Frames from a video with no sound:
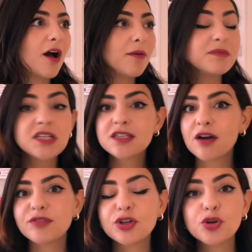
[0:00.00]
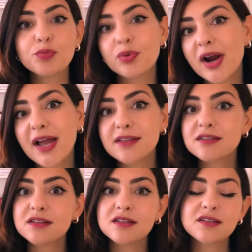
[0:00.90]
discover new brands,
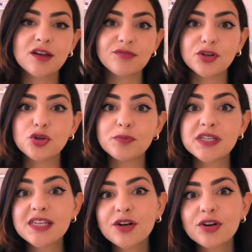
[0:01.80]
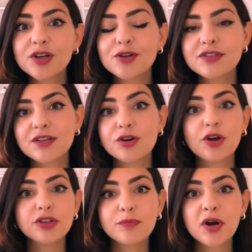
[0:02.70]
to discover new materials that are
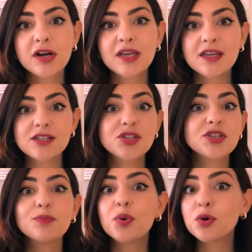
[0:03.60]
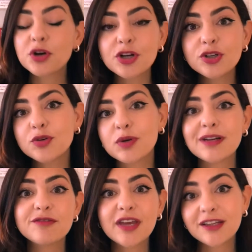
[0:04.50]
on the market, to support new
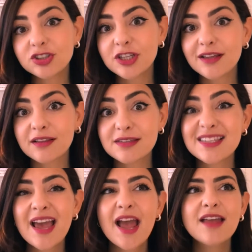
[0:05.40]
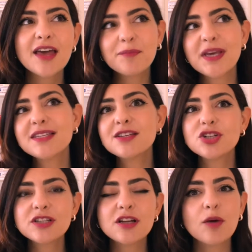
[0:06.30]
innovations. That makes it
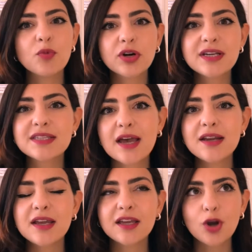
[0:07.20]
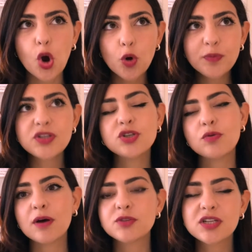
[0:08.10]
just a lot more exciting and opens you
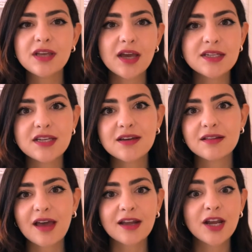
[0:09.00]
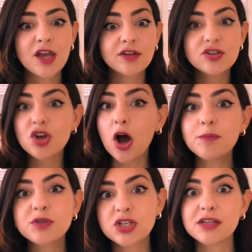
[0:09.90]
up to the idea that there's
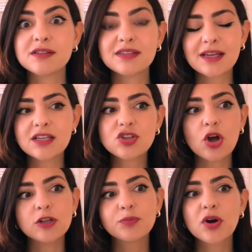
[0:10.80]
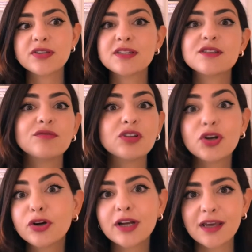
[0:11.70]
options and it's all a process of
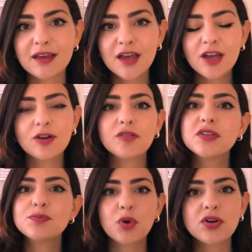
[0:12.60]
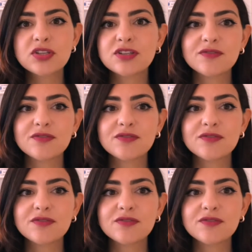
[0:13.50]
learning, not this process of